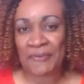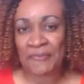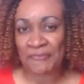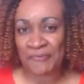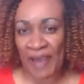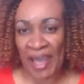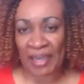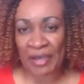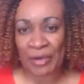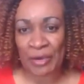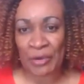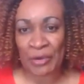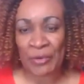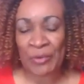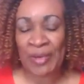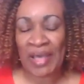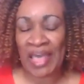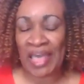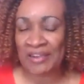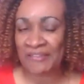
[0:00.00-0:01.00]

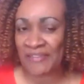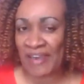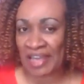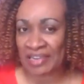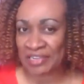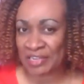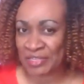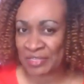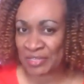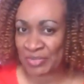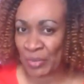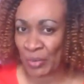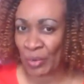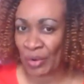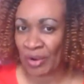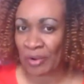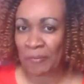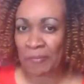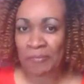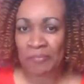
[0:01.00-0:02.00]
FICO and
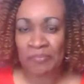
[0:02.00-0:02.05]
Vantagescore.